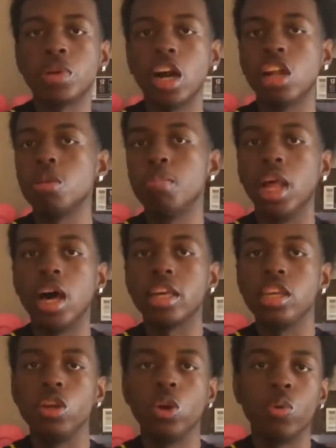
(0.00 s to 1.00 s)
color
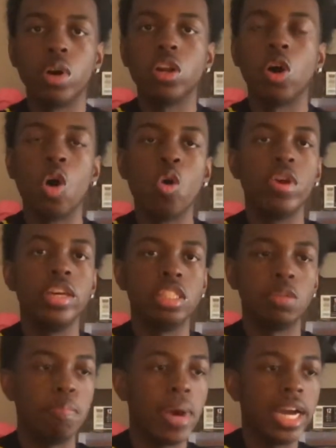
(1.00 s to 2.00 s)
blocking. You don't want to
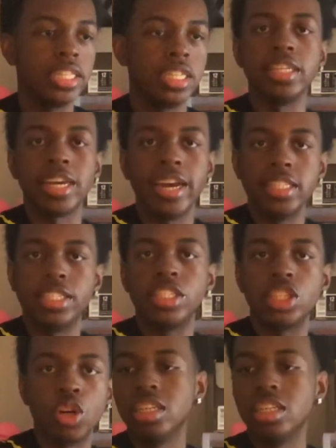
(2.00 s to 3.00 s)
always match it head to
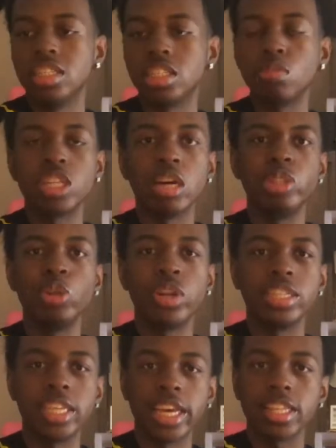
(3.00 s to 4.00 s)
toe. Sometimes you
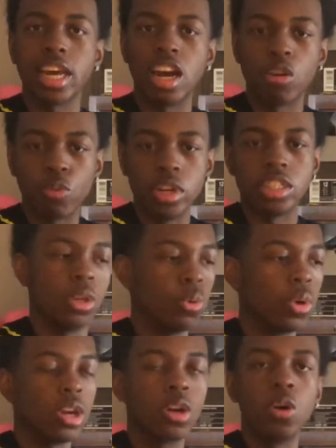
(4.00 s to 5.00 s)
want to take that risk. You
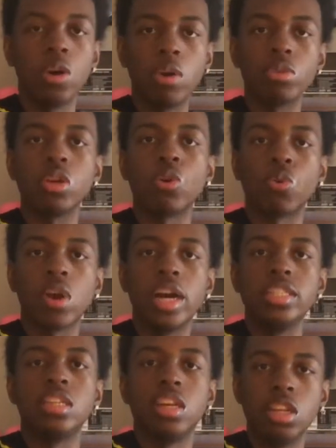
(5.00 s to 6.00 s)
want to go out the
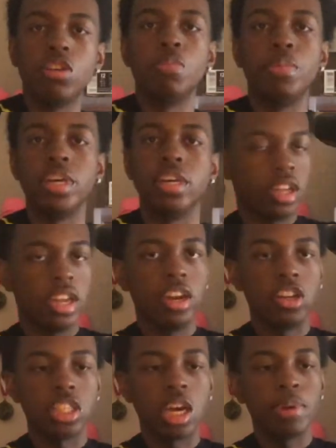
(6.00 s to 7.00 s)
horizon a little bit. And
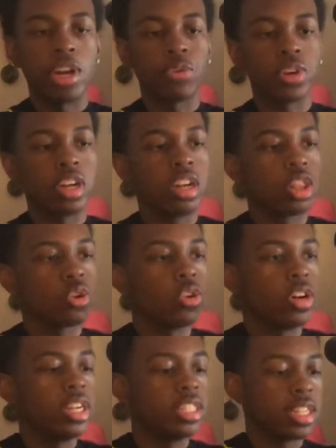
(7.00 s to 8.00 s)
on top of that, we're going to
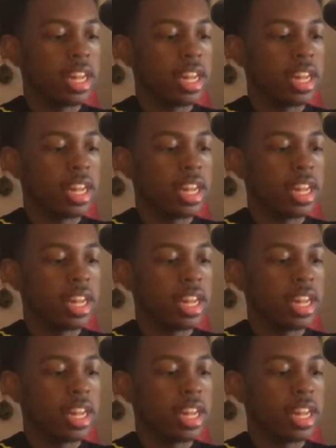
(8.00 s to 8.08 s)
throw in this